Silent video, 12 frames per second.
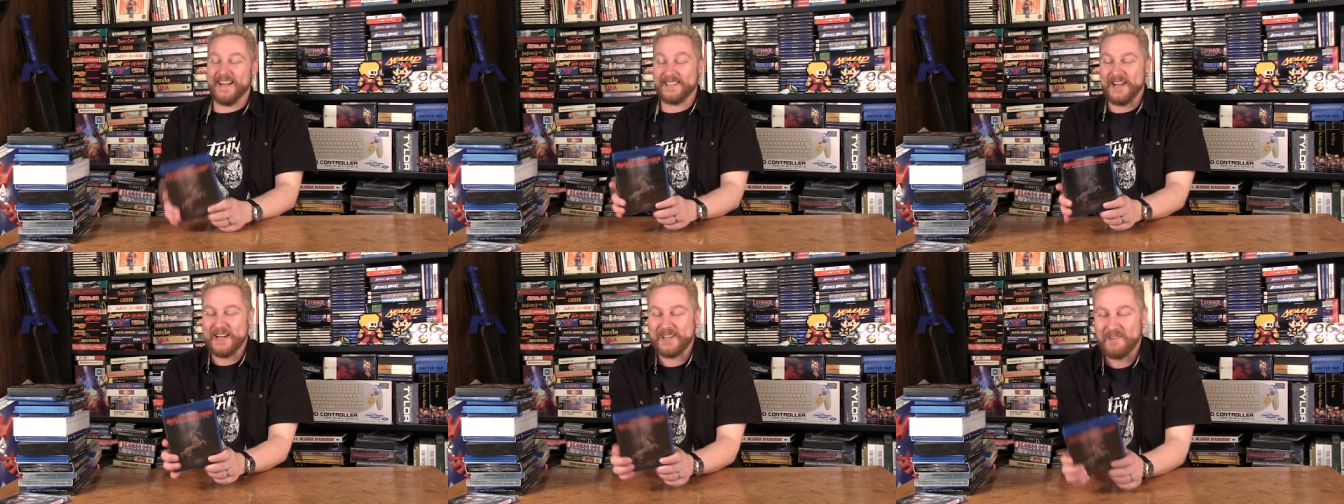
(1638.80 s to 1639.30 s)

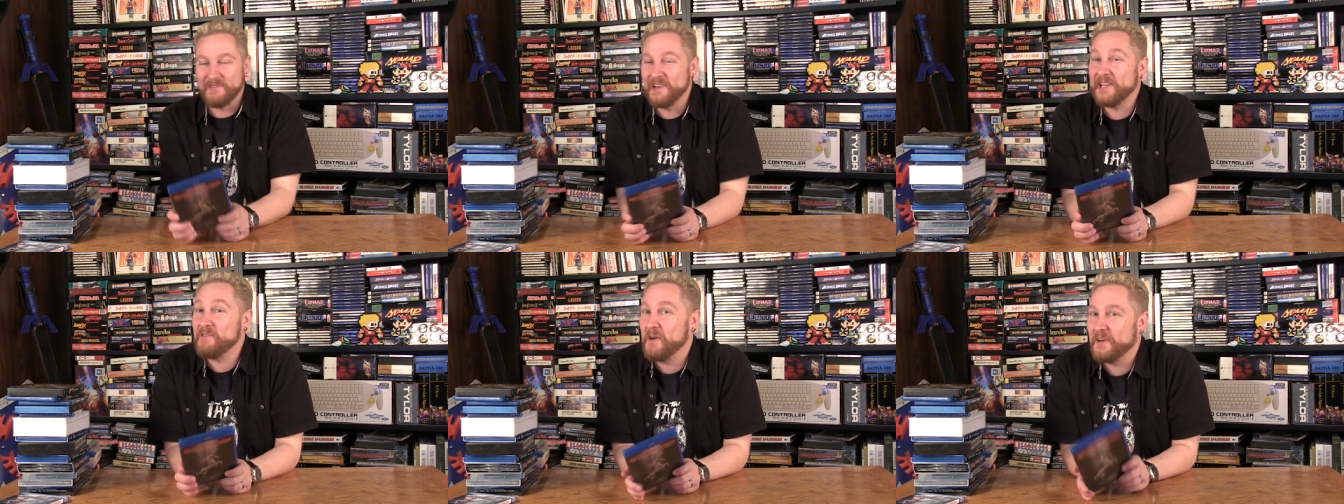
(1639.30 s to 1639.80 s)
It's it's a
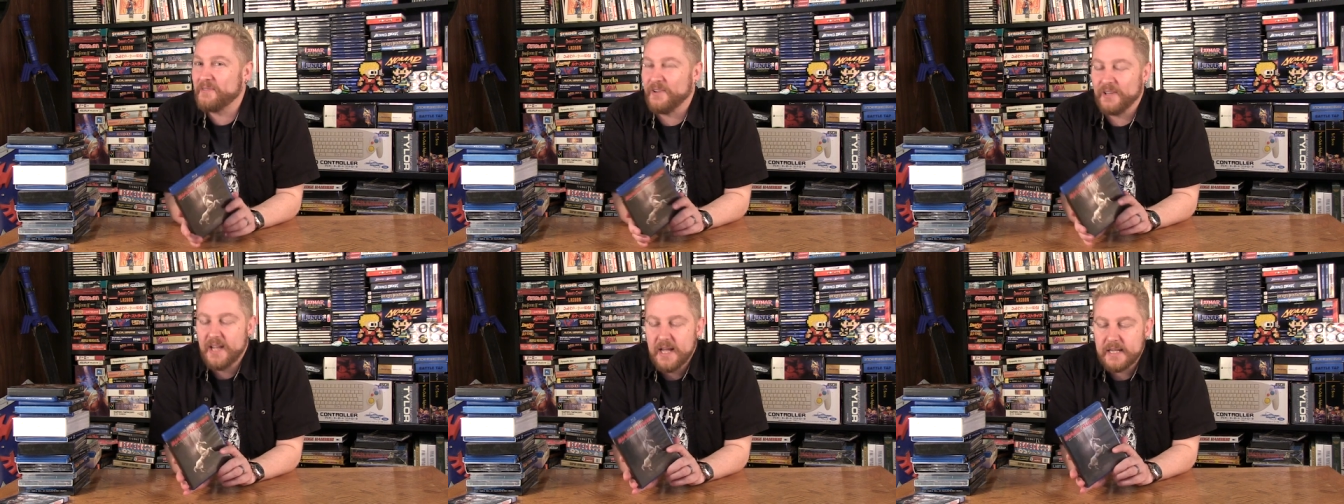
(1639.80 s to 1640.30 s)
really
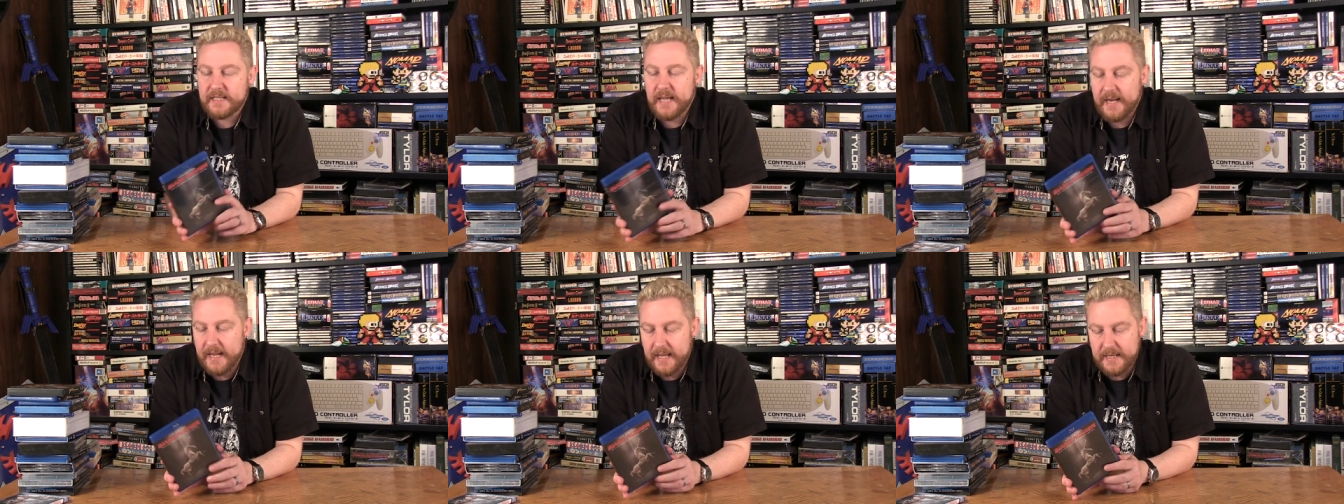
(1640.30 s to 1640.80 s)
wonderful
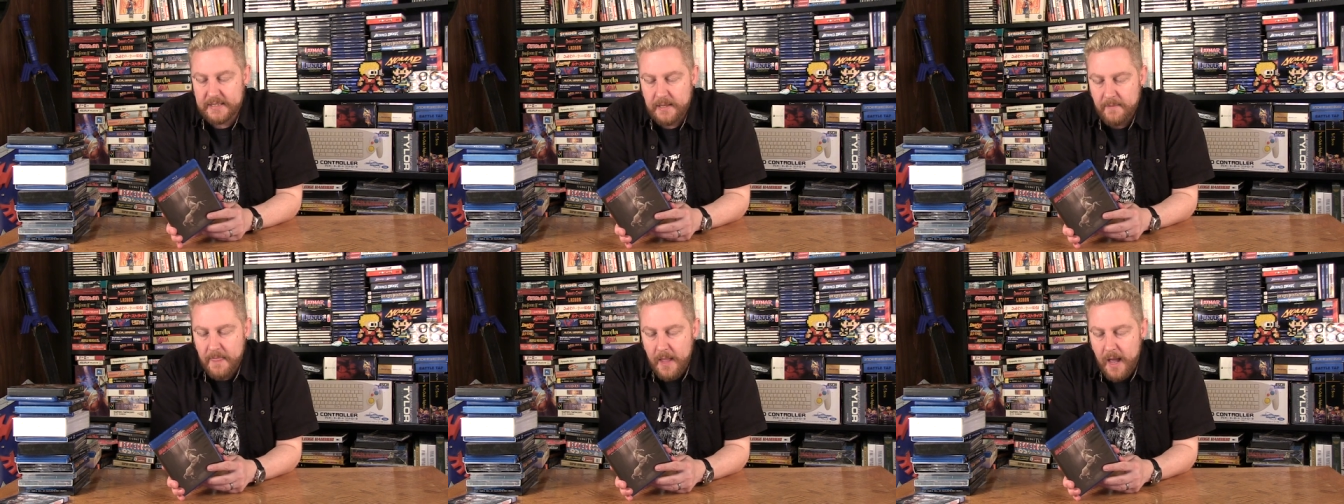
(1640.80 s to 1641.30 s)
setting and
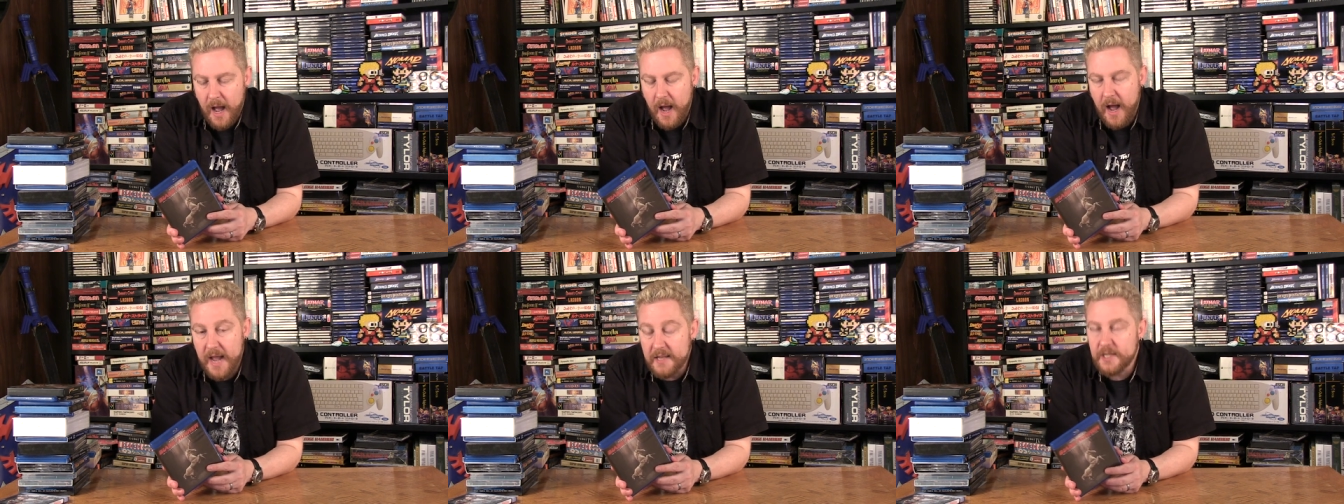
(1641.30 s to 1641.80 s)

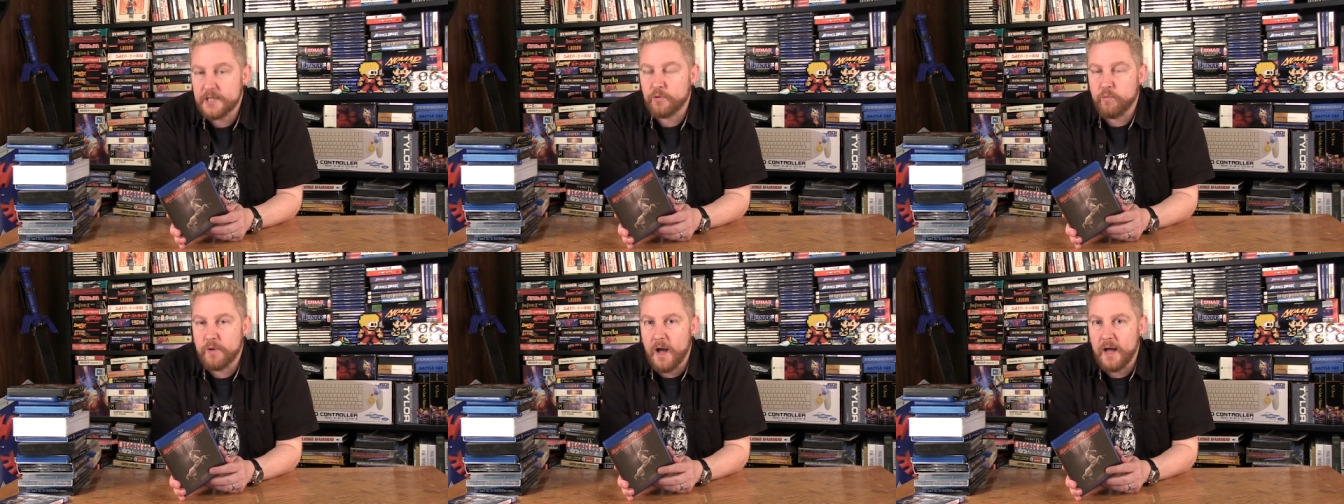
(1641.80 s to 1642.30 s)
uh, in this
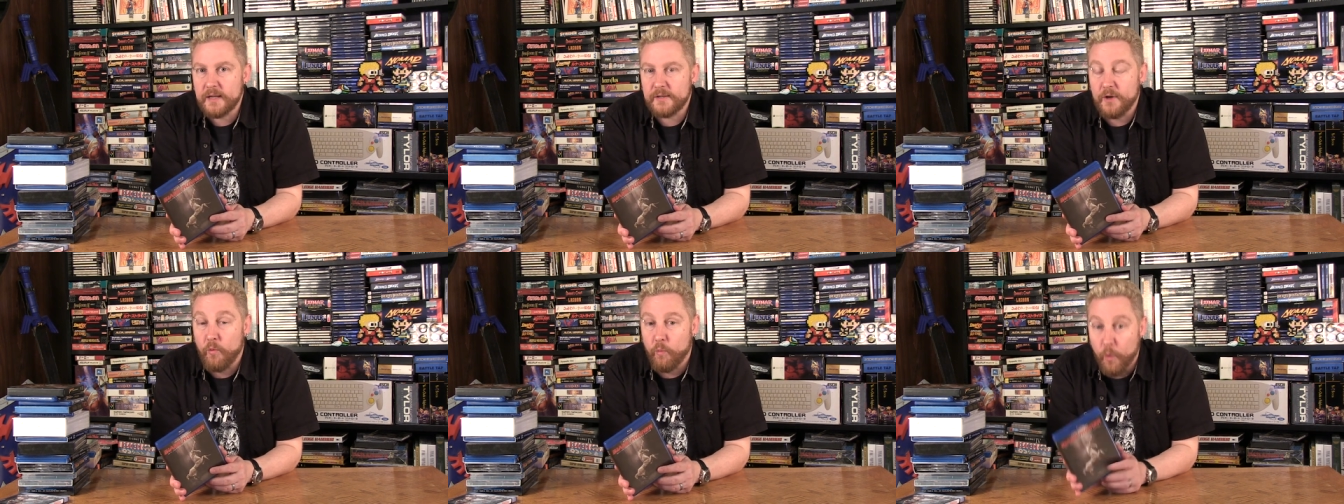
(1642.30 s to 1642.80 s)
uh,
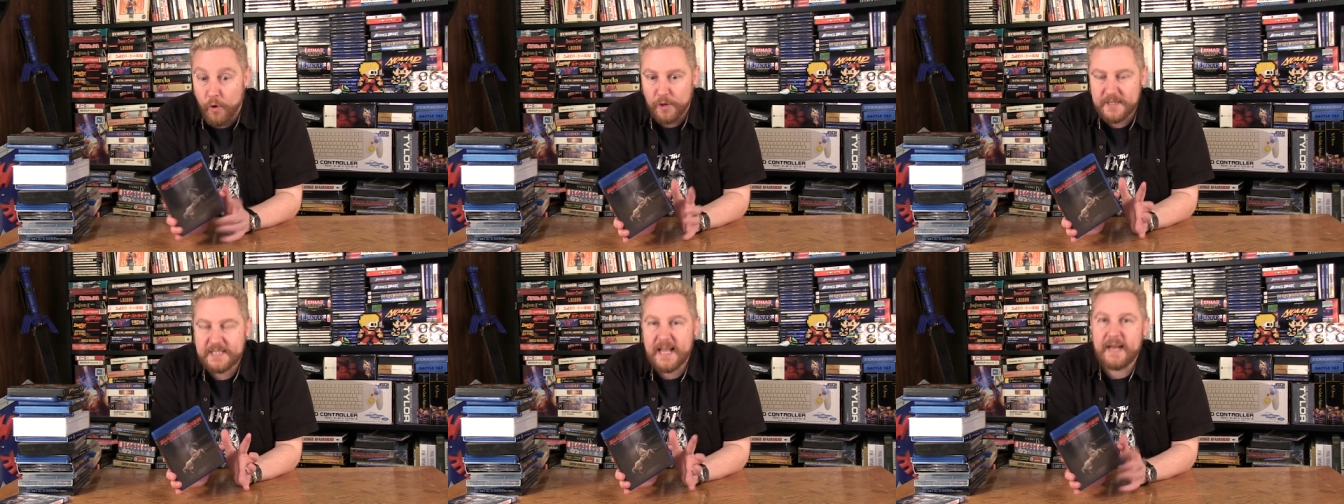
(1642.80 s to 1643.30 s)
you know
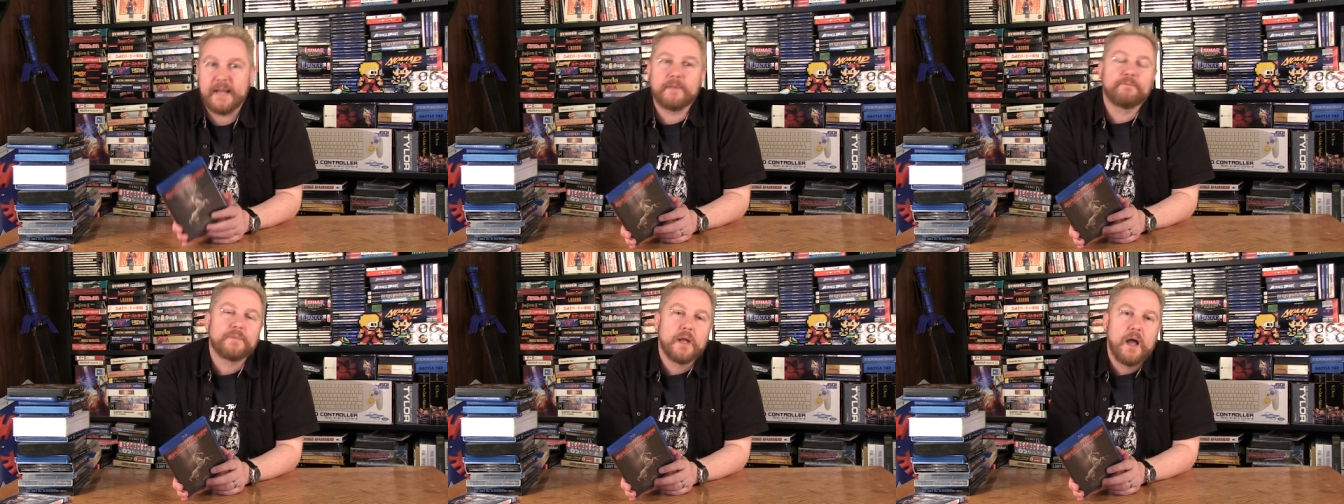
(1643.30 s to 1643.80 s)
world setting,